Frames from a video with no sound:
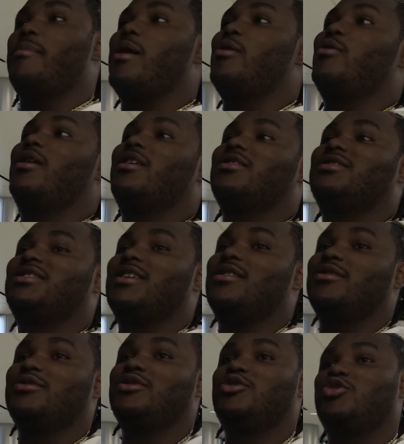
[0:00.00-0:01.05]
My record
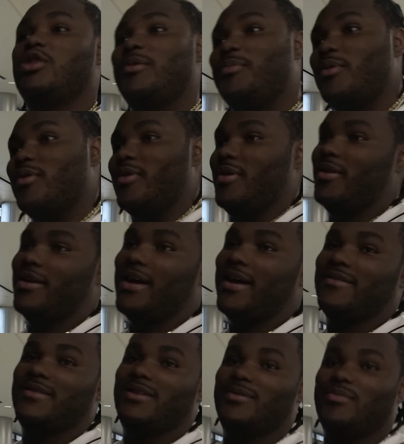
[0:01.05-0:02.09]
sales tripled
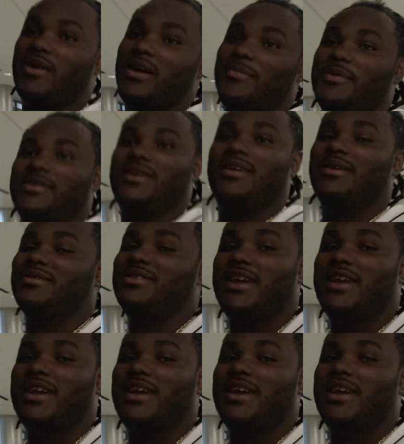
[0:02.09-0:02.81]
after LeBron put that up.